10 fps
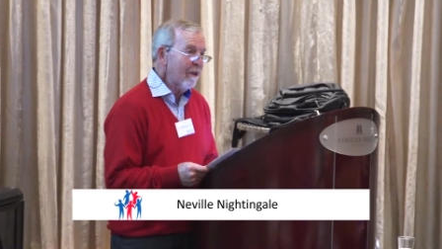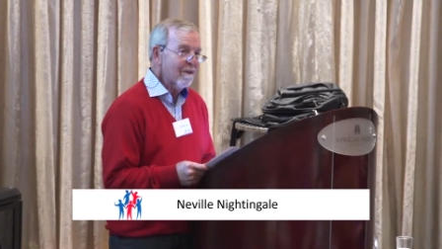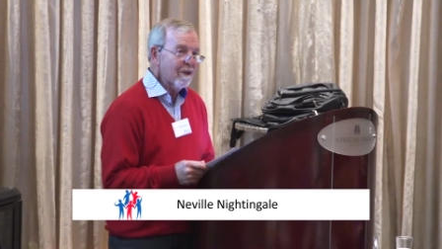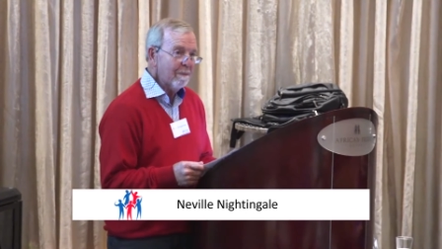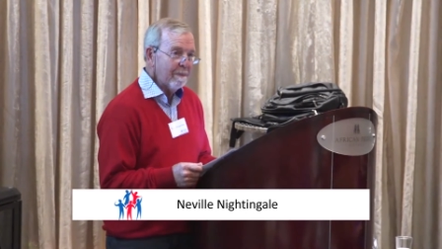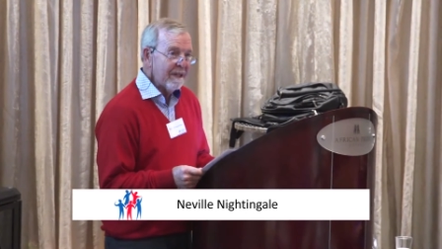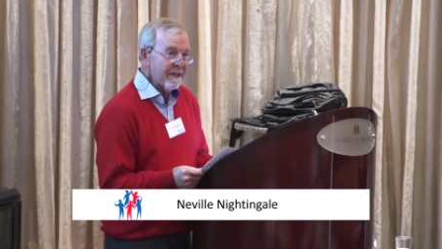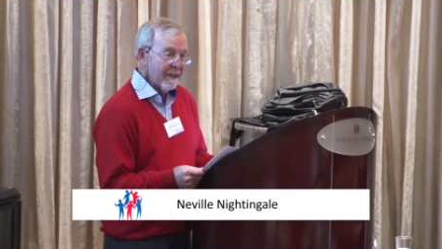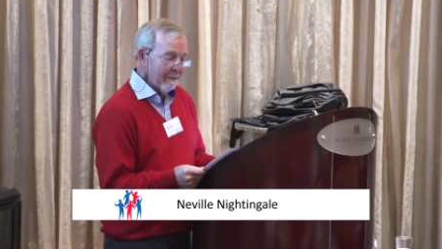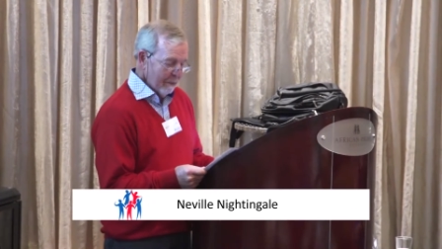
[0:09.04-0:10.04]
of
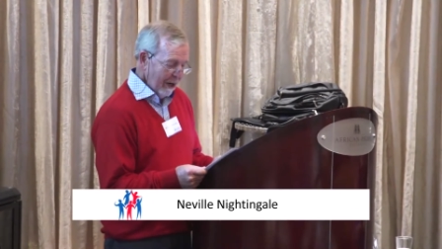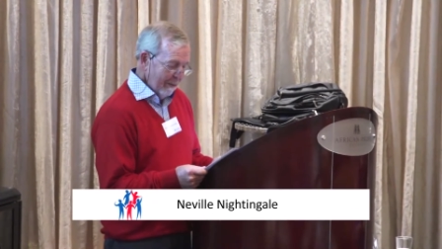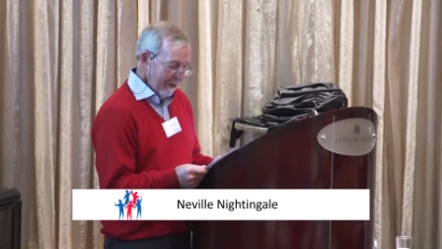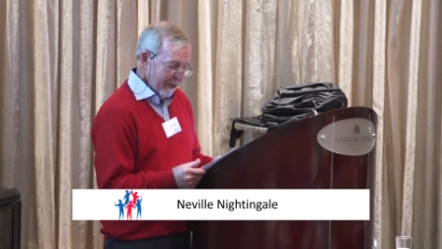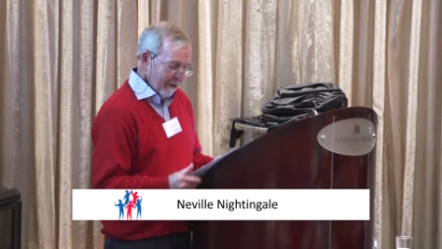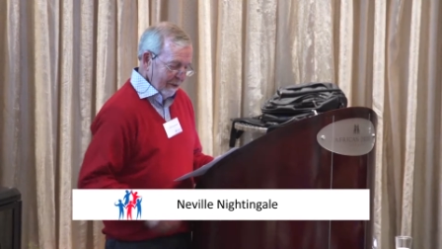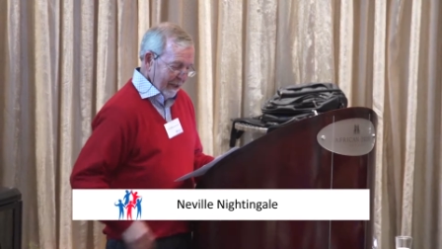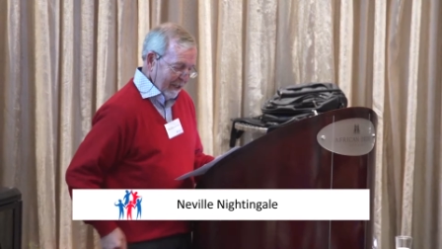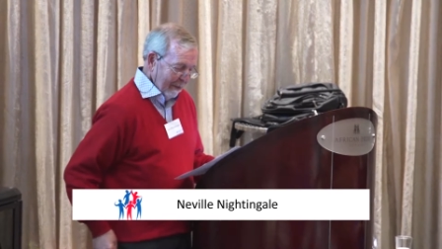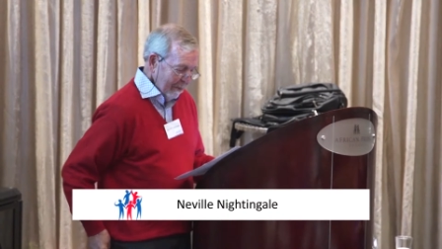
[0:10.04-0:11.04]
Chapisa Primary School
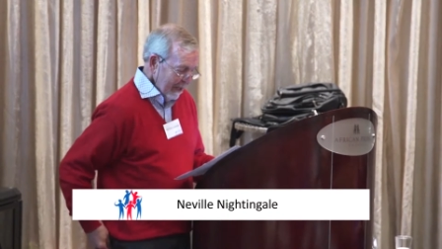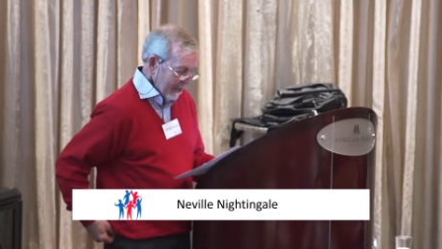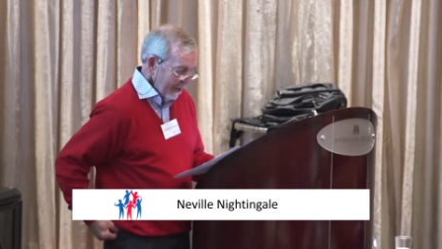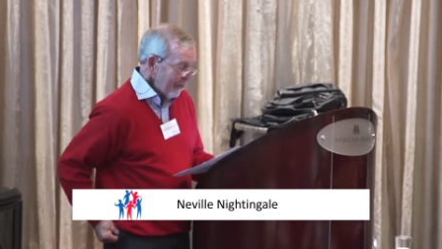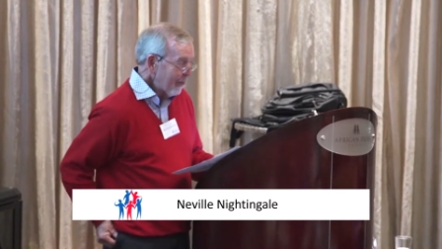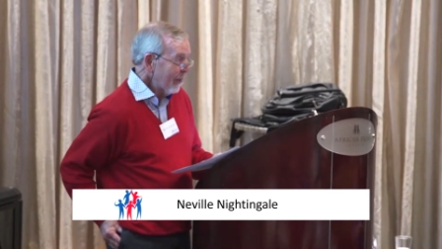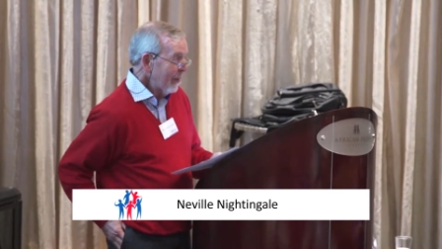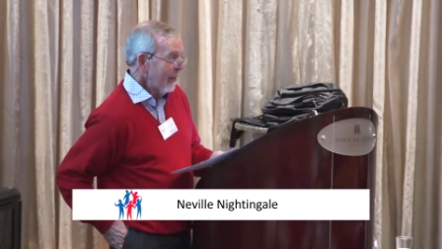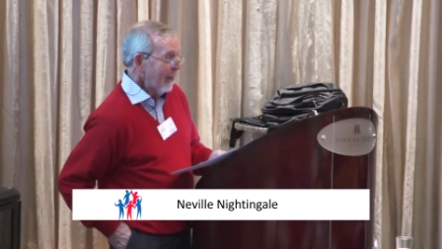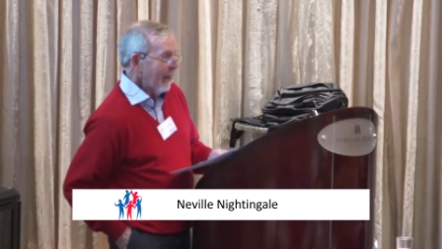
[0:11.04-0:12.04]
in Tembisa.
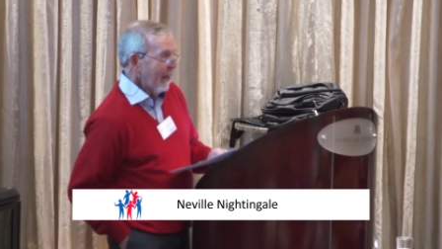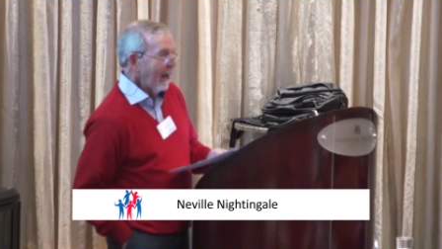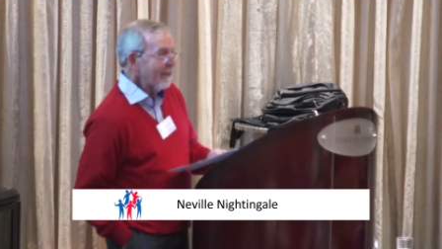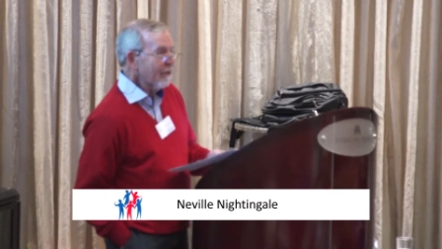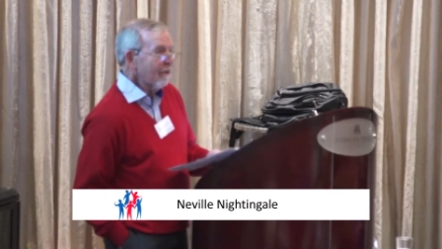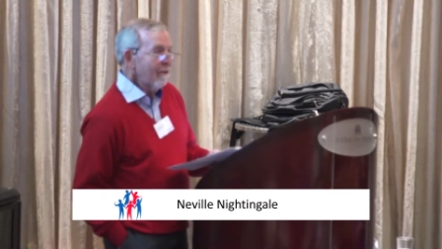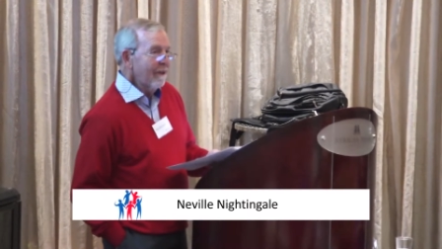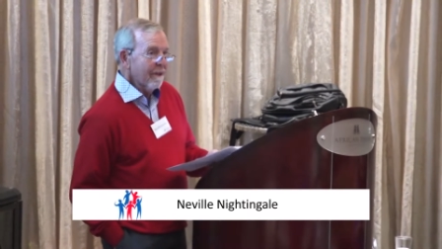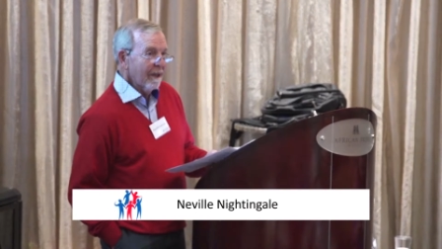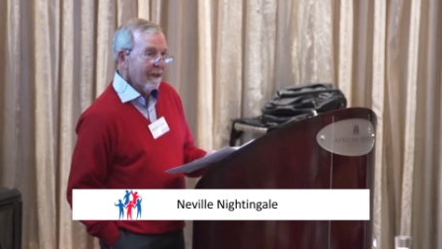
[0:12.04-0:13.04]
Our school
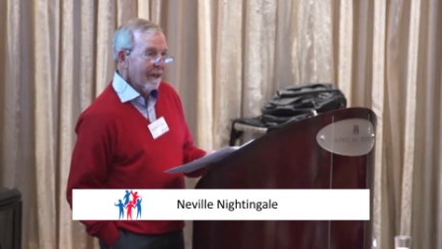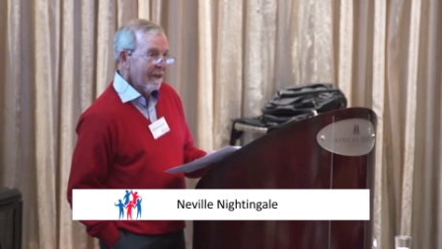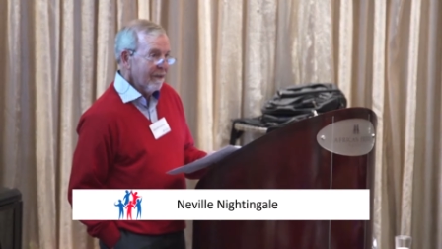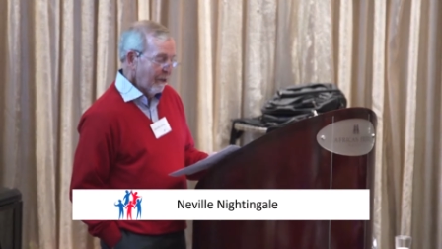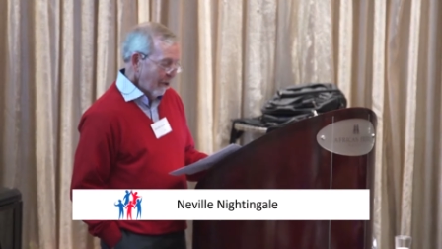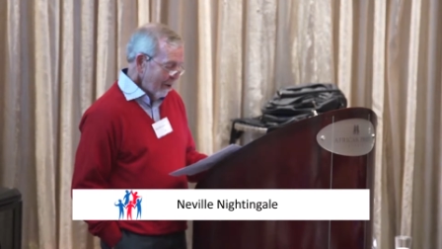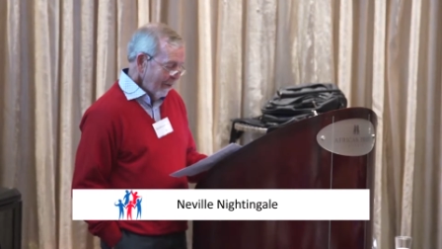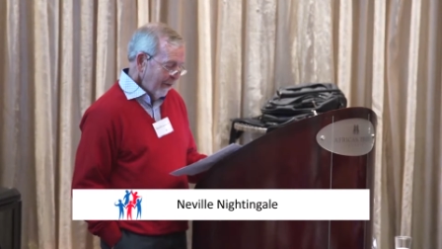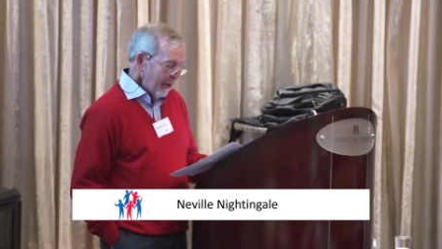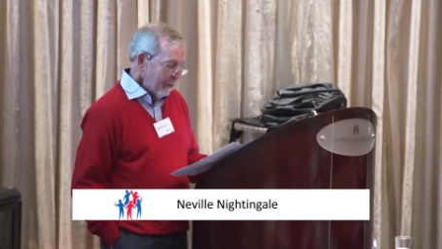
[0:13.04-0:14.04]
is a, is a
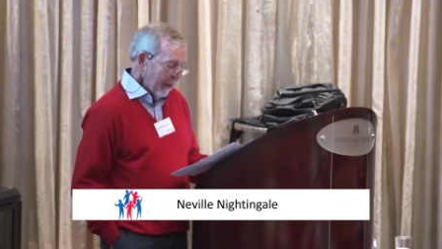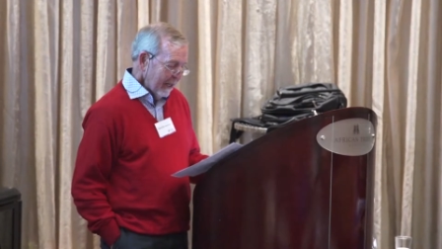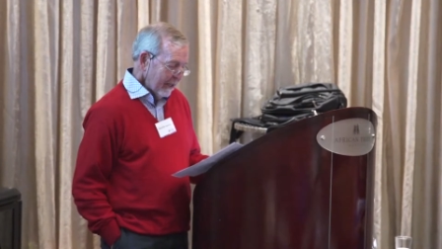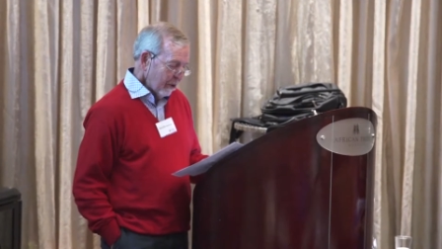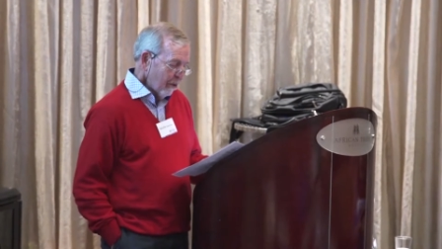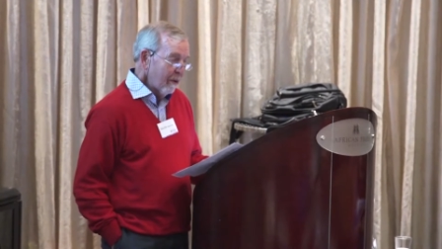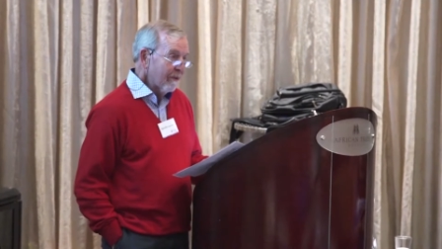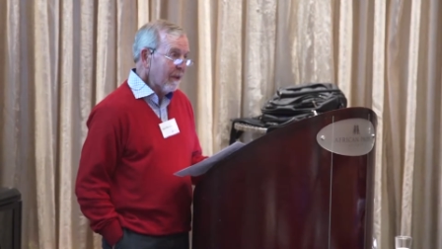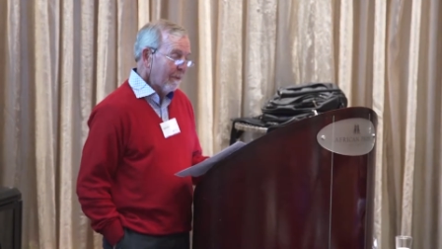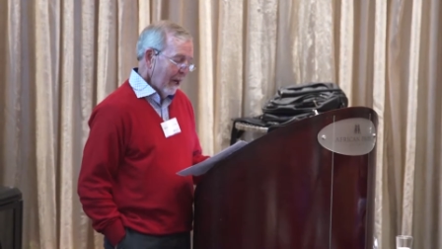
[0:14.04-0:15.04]
non-fee paying school
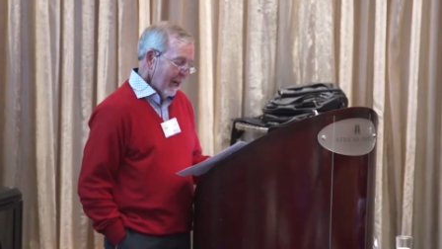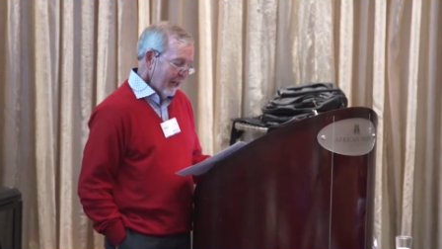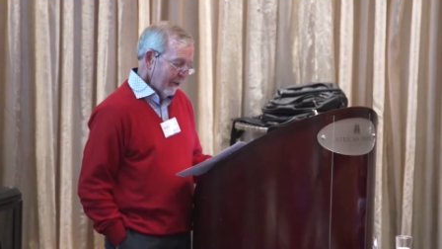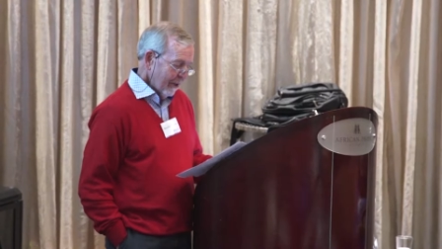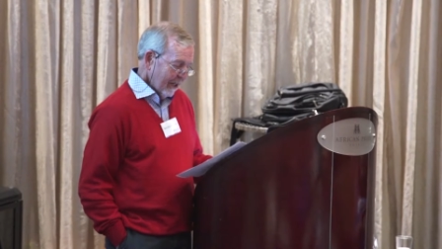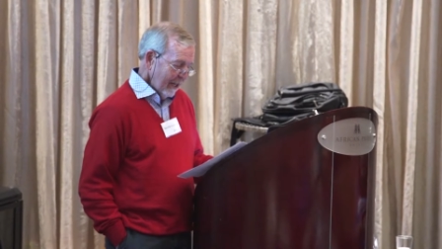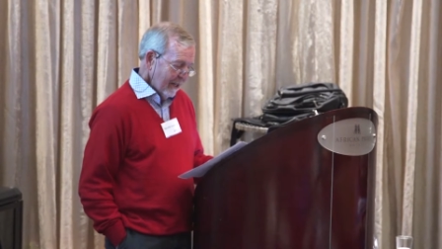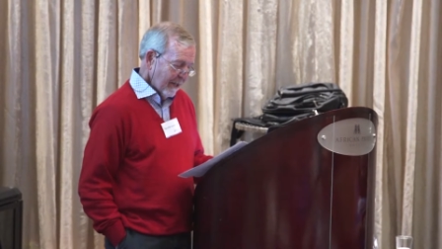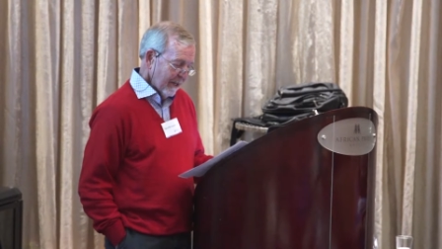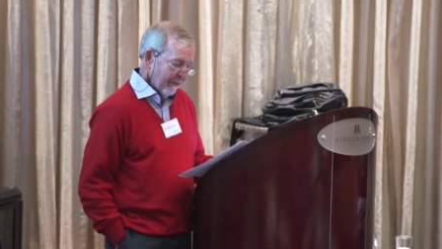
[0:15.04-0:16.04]
of some 900
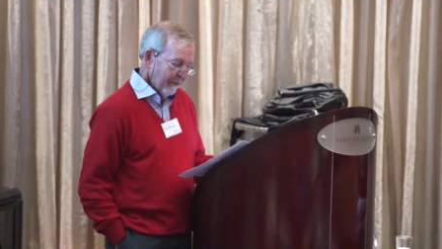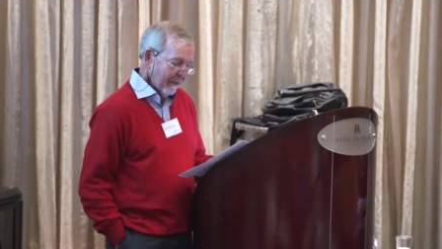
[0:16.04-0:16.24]
kids.